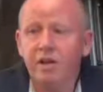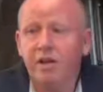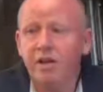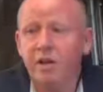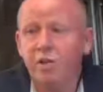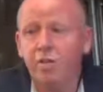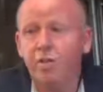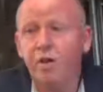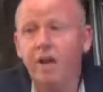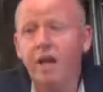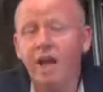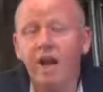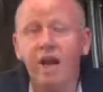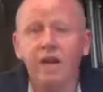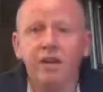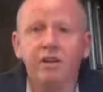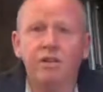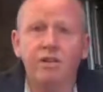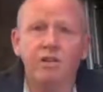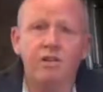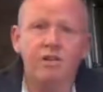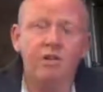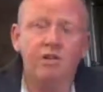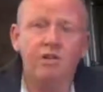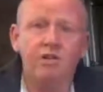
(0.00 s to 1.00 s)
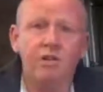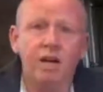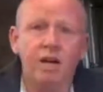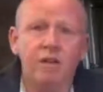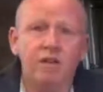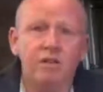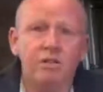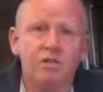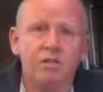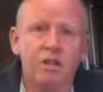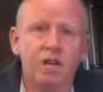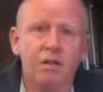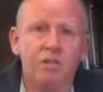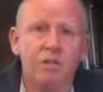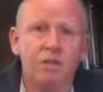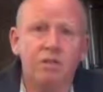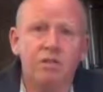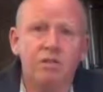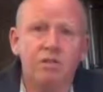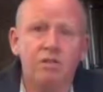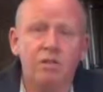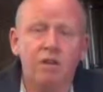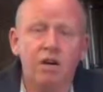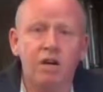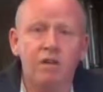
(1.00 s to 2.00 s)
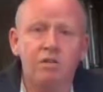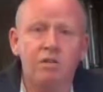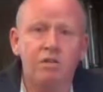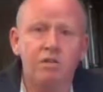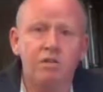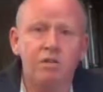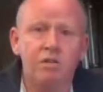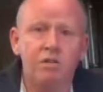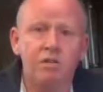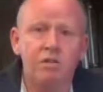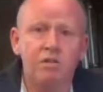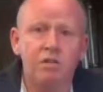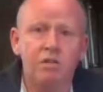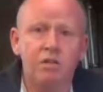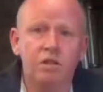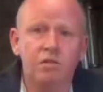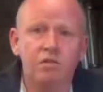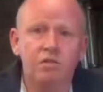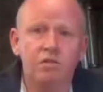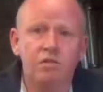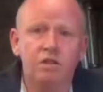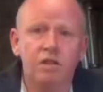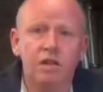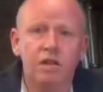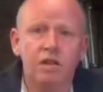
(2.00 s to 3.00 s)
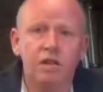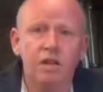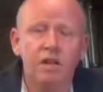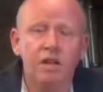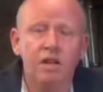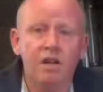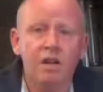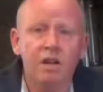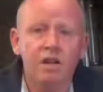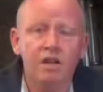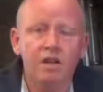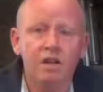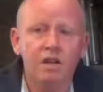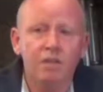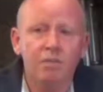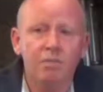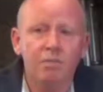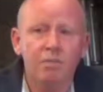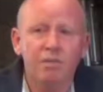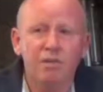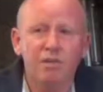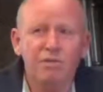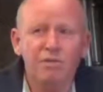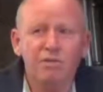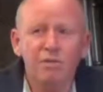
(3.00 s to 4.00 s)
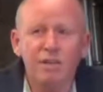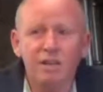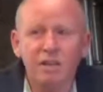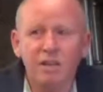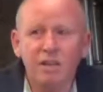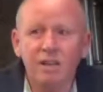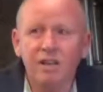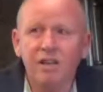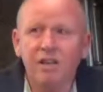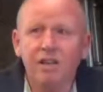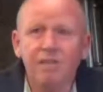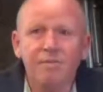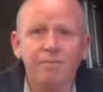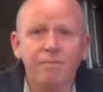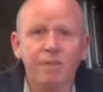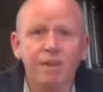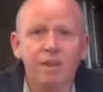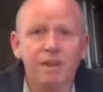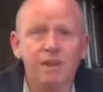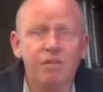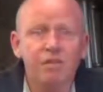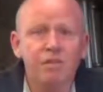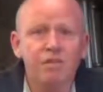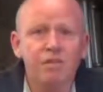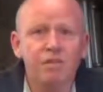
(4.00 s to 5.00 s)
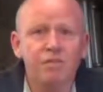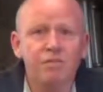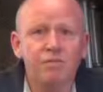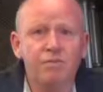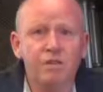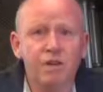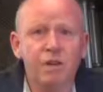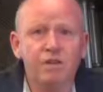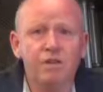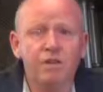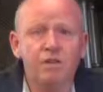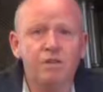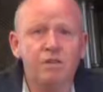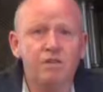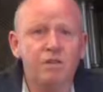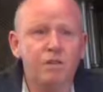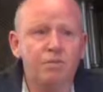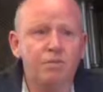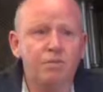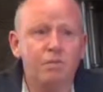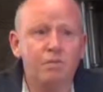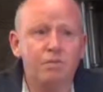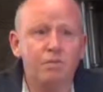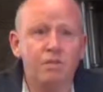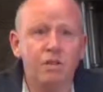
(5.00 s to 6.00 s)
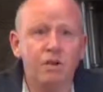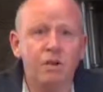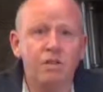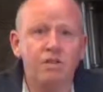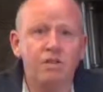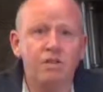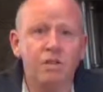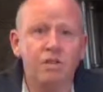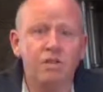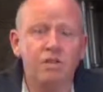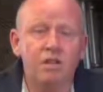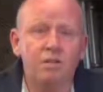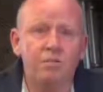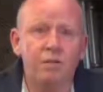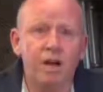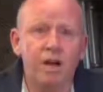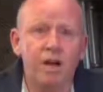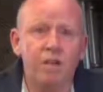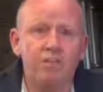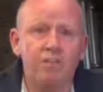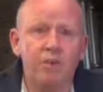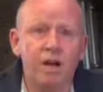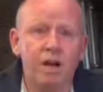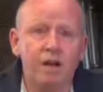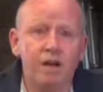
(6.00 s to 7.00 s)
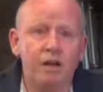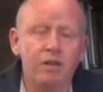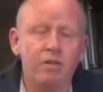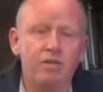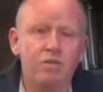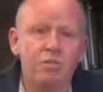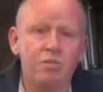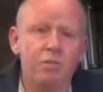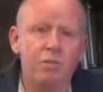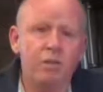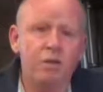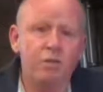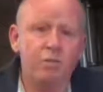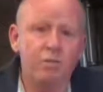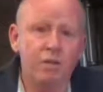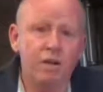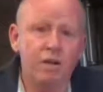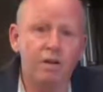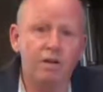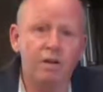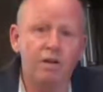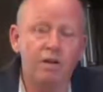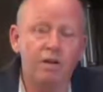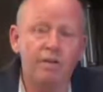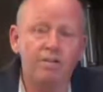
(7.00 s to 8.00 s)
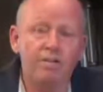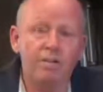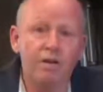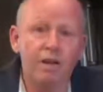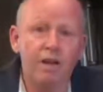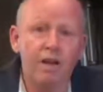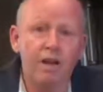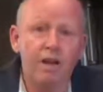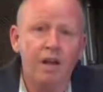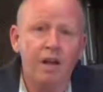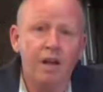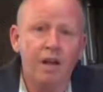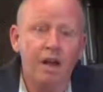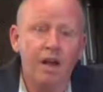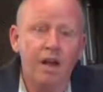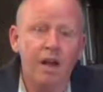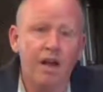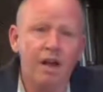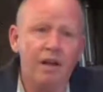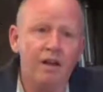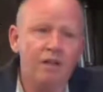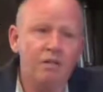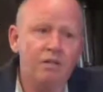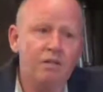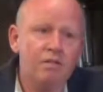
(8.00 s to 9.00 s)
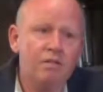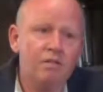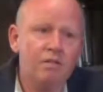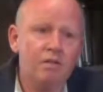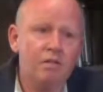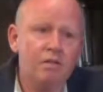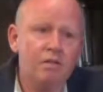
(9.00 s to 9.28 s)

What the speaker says: If we had contractors come on site to do the servicing, but really, it was a very simple process to make maintenance work well. And